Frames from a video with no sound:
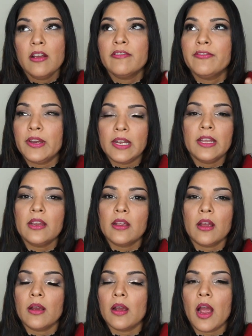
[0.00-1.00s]

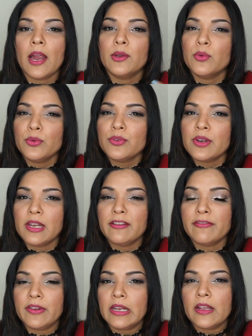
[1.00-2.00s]
feeling uh, I don't really
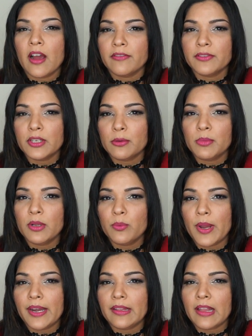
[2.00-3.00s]
feel comfortable
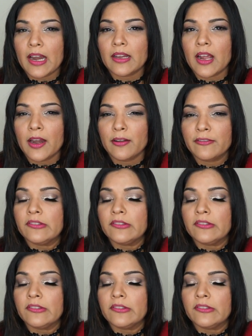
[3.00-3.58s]
wearing that kind of